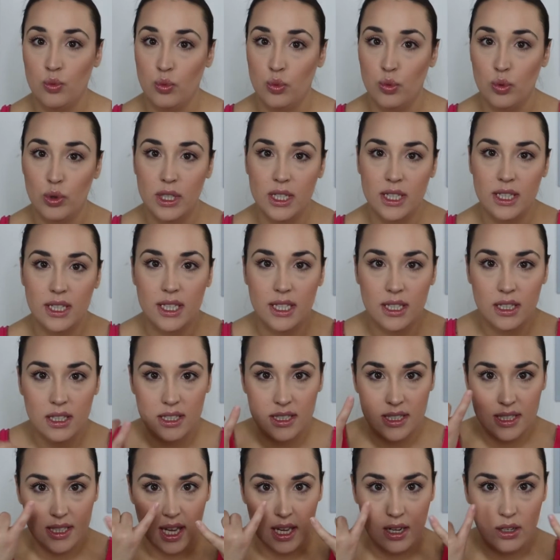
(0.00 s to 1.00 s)
really
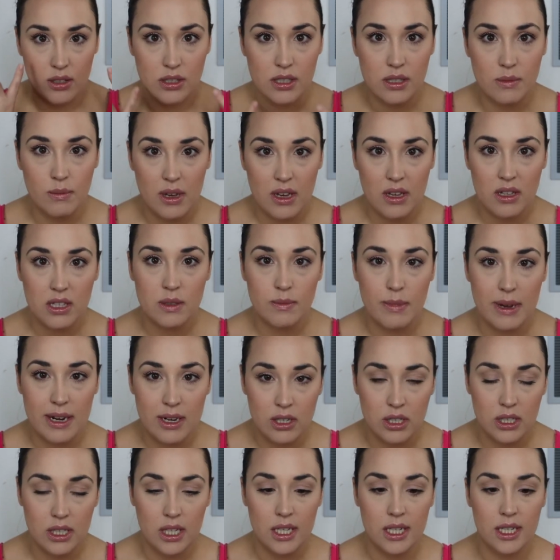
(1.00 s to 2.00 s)
settles in my
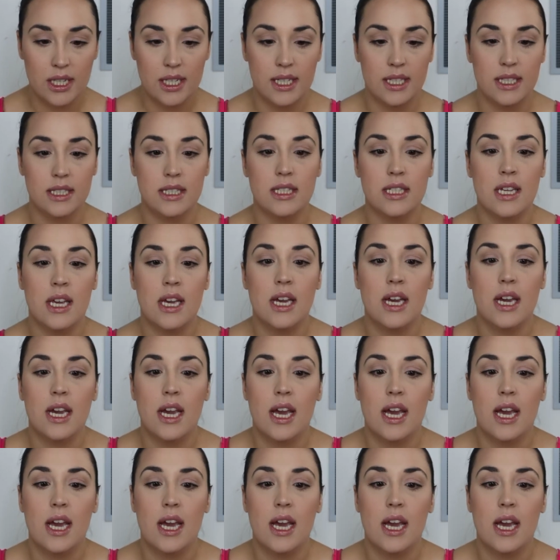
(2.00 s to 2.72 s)
smile lines